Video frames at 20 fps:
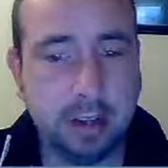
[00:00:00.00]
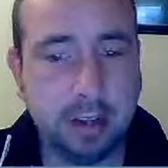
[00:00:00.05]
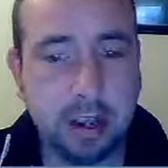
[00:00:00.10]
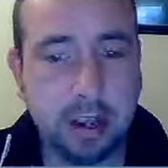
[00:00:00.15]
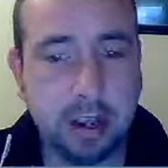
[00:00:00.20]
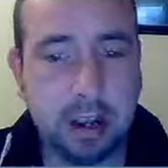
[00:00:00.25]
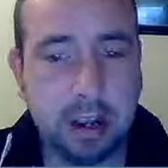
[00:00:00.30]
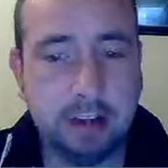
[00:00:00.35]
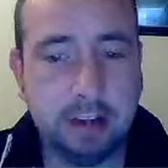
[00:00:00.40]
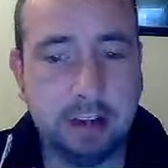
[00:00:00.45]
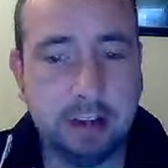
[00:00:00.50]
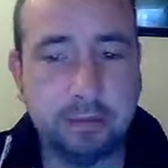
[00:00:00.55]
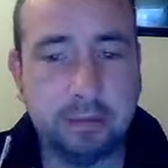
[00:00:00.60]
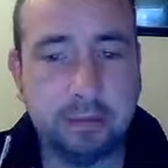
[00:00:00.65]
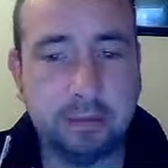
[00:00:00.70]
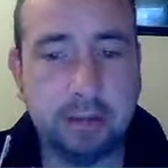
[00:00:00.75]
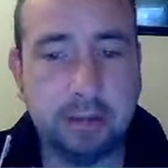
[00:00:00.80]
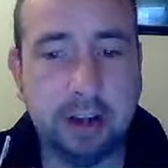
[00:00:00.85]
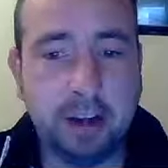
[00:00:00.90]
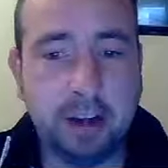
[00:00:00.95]
It
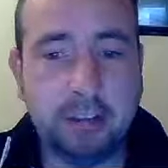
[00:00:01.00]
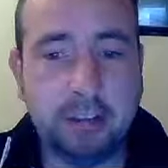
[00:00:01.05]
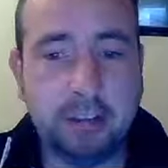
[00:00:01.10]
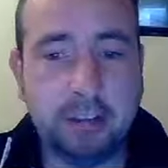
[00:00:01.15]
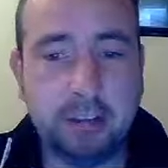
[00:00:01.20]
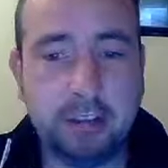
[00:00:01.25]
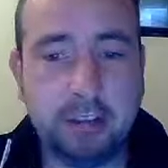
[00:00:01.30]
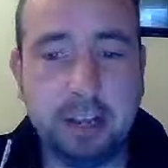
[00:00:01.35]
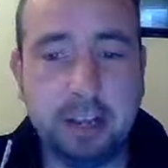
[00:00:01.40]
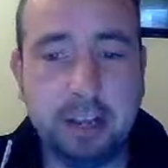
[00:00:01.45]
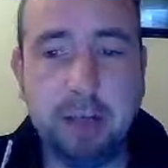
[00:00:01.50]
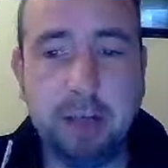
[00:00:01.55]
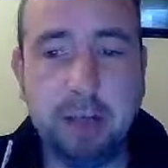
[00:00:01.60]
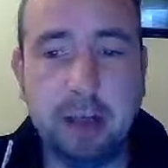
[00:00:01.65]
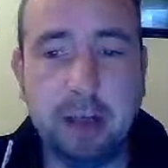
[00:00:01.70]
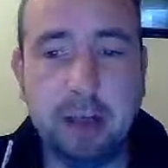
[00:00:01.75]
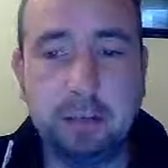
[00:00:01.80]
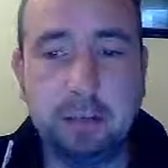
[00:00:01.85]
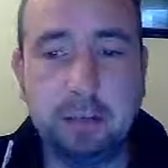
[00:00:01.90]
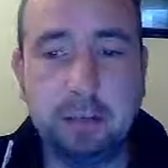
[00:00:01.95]
provides the same
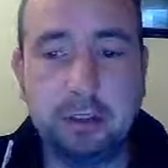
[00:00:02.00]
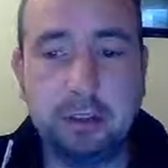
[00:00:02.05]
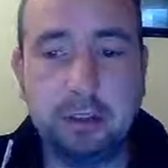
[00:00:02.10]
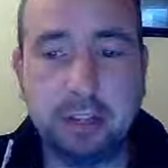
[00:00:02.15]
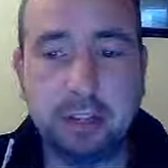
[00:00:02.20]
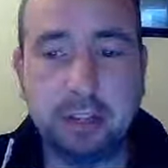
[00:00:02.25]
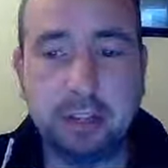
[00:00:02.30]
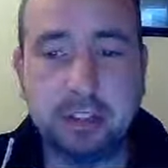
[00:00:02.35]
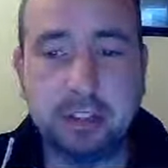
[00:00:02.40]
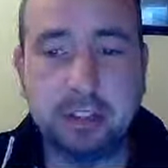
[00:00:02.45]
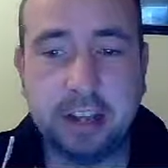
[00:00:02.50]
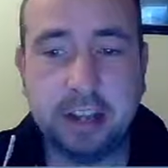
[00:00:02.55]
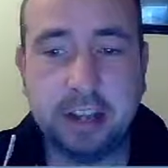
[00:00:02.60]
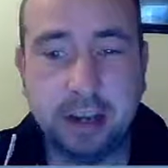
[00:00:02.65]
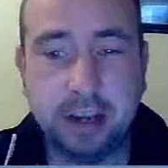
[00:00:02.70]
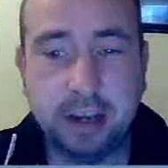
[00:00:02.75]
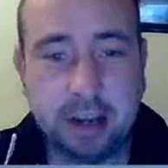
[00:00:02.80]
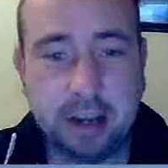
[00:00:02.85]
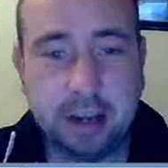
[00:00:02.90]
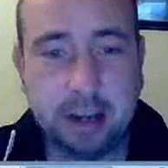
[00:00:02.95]
options as
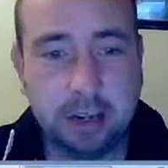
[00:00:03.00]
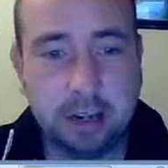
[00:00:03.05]
Telnet